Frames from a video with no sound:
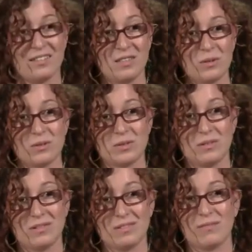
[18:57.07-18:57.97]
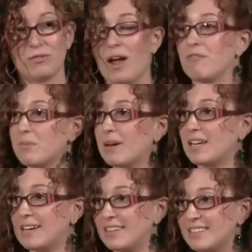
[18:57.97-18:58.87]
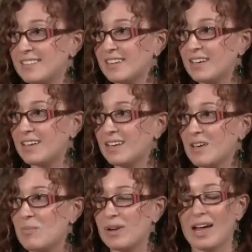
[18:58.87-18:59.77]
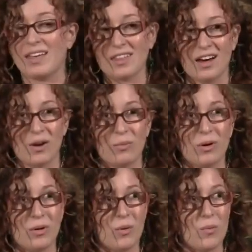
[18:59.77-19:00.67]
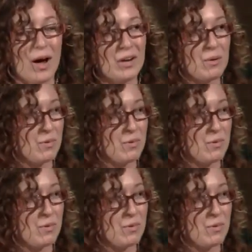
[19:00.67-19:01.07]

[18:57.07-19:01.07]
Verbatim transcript: those for everybody else. But I thought, well, why do we